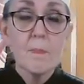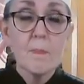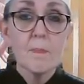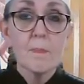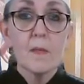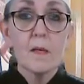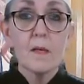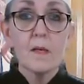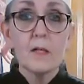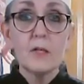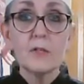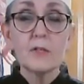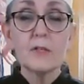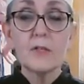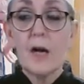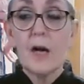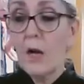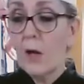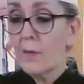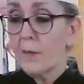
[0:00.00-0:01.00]
you
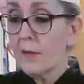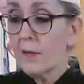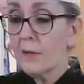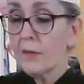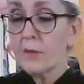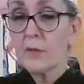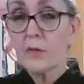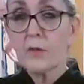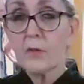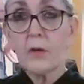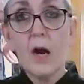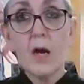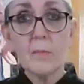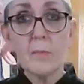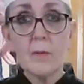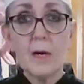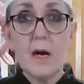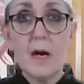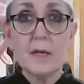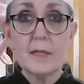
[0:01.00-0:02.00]
saw the little
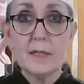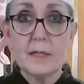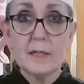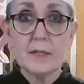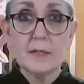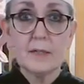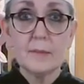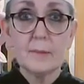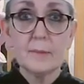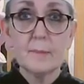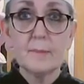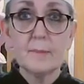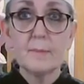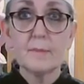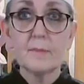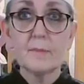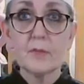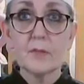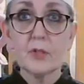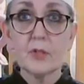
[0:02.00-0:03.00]
Crock-Pot deal
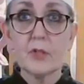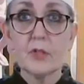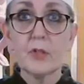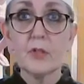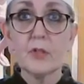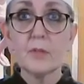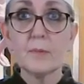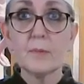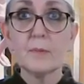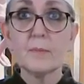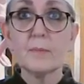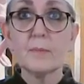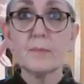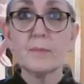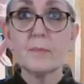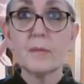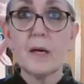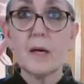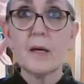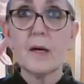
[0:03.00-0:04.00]
for two.
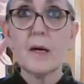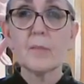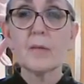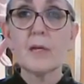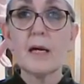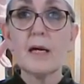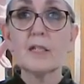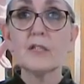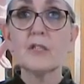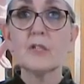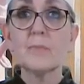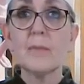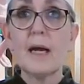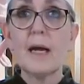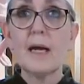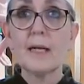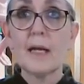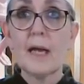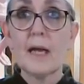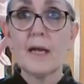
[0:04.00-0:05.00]
I'm glad you're
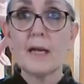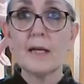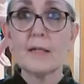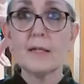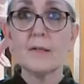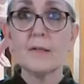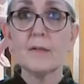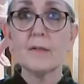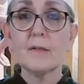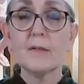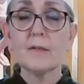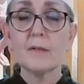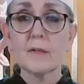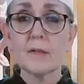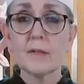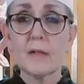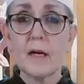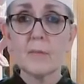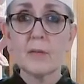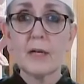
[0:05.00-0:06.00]
back, Ann.
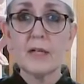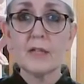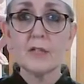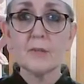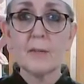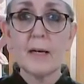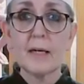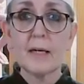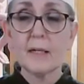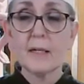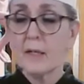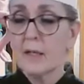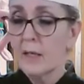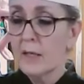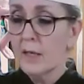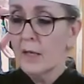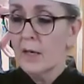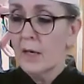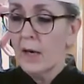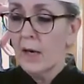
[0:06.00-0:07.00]
I'm glad you're back.
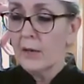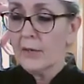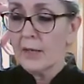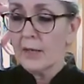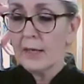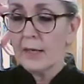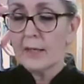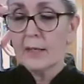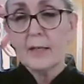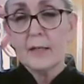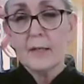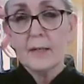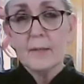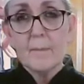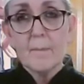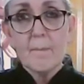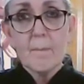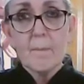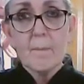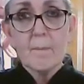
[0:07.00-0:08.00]
Okay.
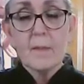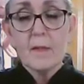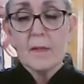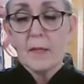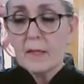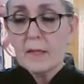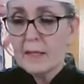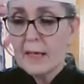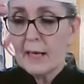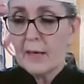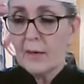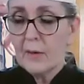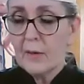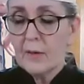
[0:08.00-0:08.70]
Now